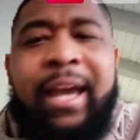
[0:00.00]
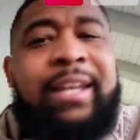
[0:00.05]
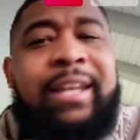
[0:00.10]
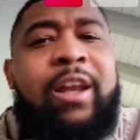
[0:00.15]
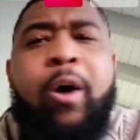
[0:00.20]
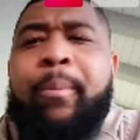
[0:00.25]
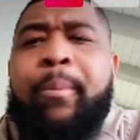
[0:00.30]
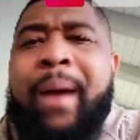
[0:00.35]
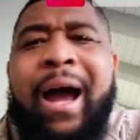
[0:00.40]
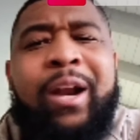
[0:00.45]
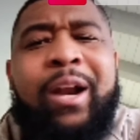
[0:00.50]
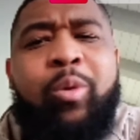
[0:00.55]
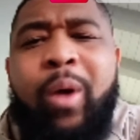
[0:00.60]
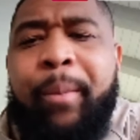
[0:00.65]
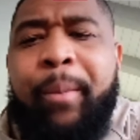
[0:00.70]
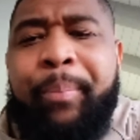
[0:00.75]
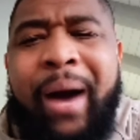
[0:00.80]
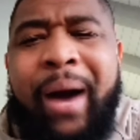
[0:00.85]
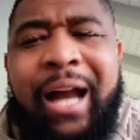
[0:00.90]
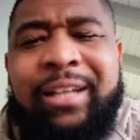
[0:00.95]
It don't matter
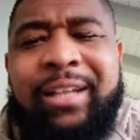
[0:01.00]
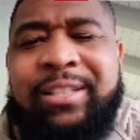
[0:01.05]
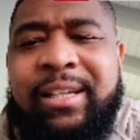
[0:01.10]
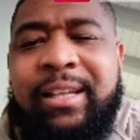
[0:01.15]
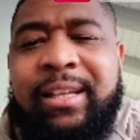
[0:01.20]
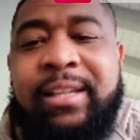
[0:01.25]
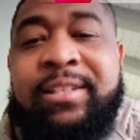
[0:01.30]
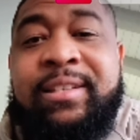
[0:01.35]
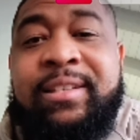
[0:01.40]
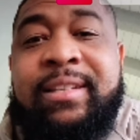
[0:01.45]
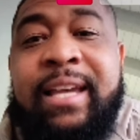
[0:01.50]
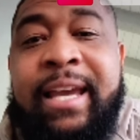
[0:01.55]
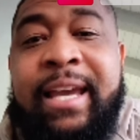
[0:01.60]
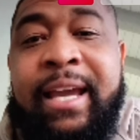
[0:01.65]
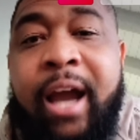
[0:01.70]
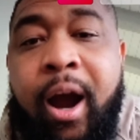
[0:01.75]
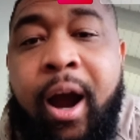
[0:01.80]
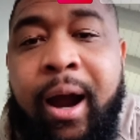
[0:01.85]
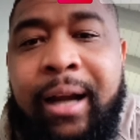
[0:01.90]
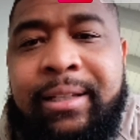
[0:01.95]
what politics.
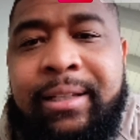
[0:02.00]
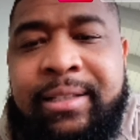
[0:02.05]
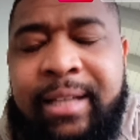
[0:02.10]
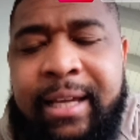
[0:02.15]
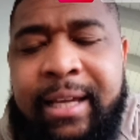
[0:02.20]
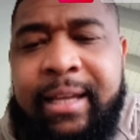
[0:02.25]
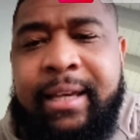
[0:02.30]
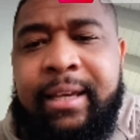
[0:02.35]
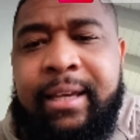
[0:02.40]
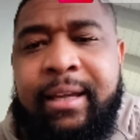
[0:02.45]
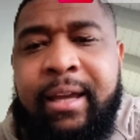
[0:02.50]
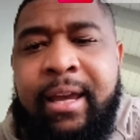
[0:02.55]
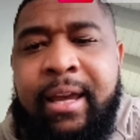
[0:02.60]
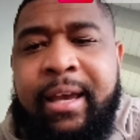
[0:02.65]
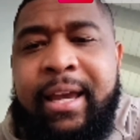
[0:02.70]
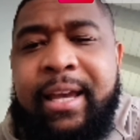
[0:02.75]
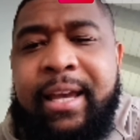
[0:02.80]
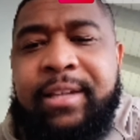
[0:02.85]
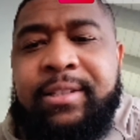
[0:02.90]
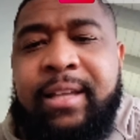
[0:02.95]
CRT
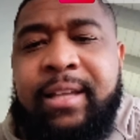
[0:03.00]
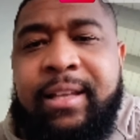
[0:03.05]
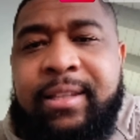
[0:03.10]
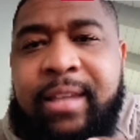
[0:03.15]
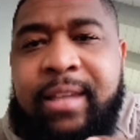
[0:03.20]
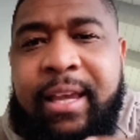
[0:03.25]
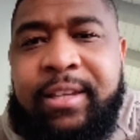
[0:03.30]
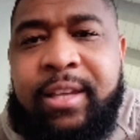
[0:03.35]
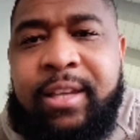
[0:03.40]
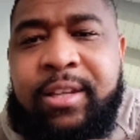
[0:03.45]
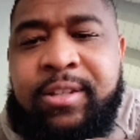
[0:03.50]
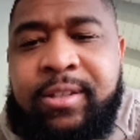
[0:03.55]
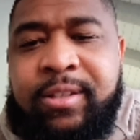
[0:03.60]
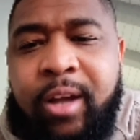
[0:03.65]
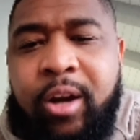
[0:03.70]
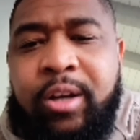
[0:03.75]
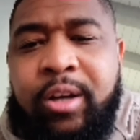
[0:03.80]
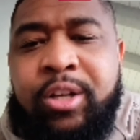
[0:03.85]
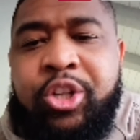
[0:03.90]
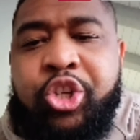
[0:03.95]
is a
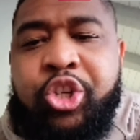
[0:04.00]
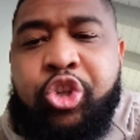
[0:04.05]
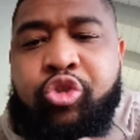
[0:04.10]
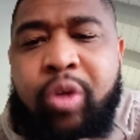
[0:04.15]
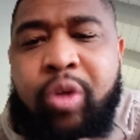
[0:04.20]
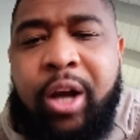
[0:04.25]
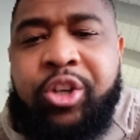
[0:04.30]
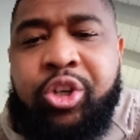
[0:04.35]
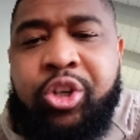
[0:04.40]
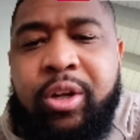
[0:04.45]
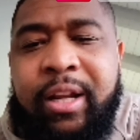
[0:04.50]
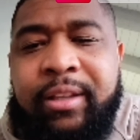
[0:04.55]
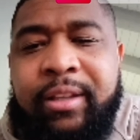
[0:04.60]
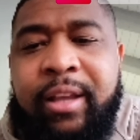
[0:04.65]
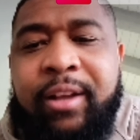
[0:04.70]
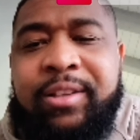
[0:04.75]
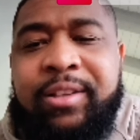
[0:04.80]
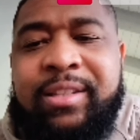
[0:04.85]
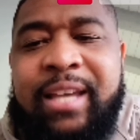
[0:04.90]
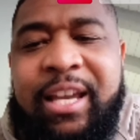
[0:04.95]
certain structure that
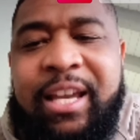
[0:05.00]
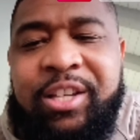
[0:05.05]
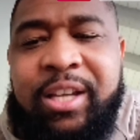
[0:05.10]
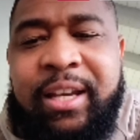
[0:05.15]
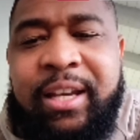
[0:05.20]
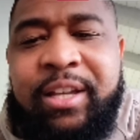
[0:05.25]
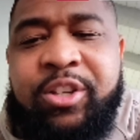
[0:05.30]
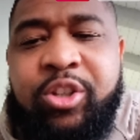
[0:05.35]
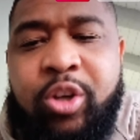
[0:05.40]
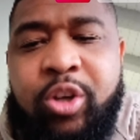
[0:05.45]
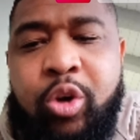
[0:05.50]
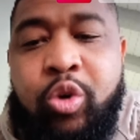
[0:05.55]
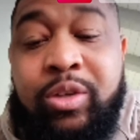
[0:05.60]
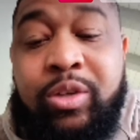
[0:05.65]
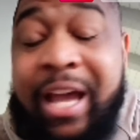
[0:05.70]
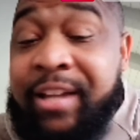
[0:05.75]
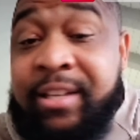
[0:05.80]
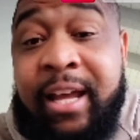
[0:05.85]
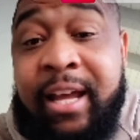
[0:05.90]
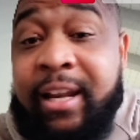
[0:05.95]
they're teaching in schools.
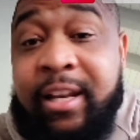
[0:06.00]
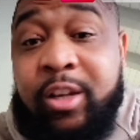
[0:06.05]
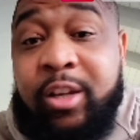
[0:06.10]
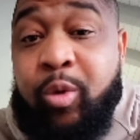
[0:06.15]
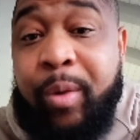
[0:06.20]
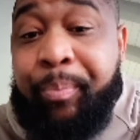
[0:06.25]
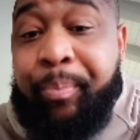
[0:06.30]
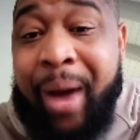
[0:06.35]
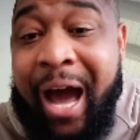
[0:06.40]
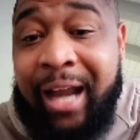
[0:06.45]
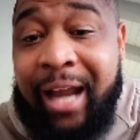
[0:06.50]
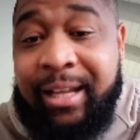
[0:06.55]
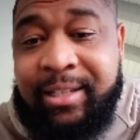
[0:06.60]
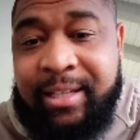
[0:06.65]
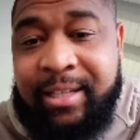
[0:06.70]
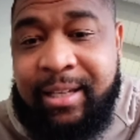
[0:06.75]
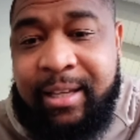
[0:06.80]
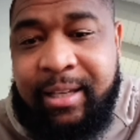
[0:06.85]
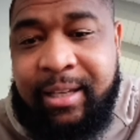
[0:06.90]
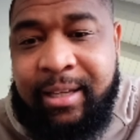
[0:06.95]
Has nothing to do with
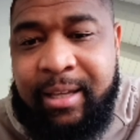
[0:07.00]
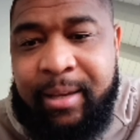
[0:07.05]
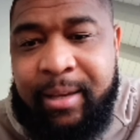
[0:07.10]
politics.